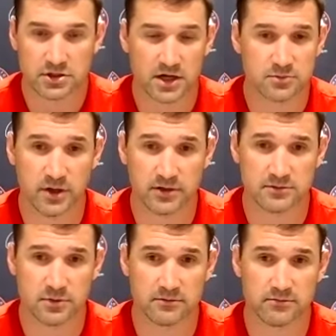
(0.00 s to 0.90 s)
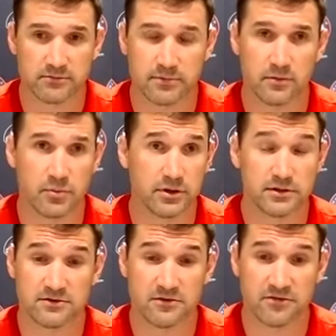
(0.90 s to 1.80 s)
Josh Bell's been in the big
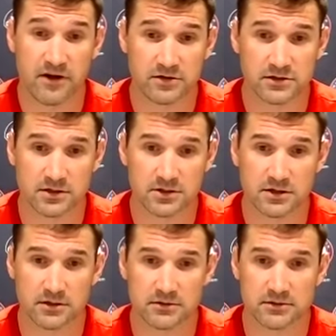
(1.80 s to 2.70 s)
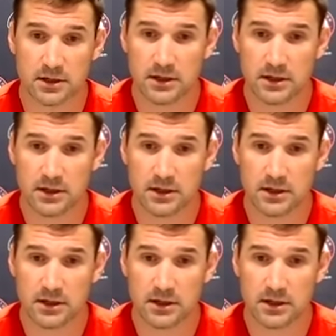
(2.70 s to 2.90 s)
leagues for 5 or 6 years.